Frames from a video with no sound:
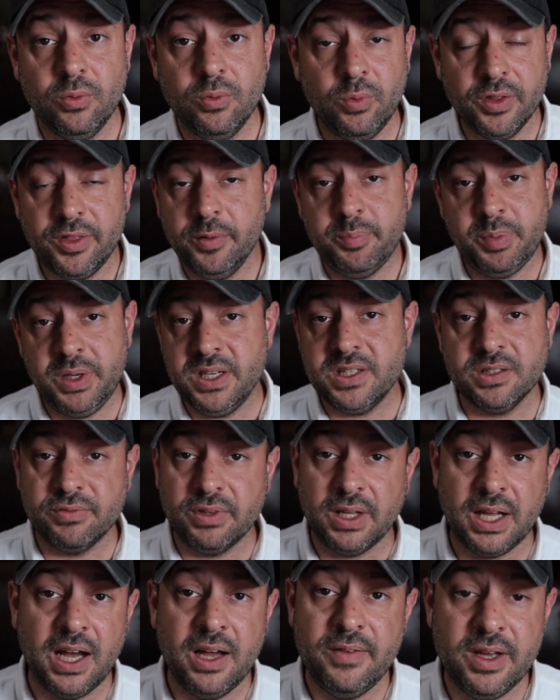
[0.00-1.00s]
with a piece of
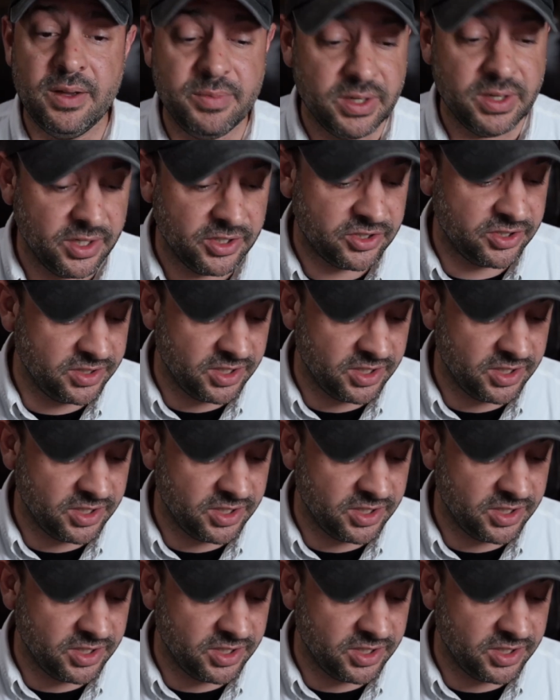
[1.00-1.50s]
live ammunition that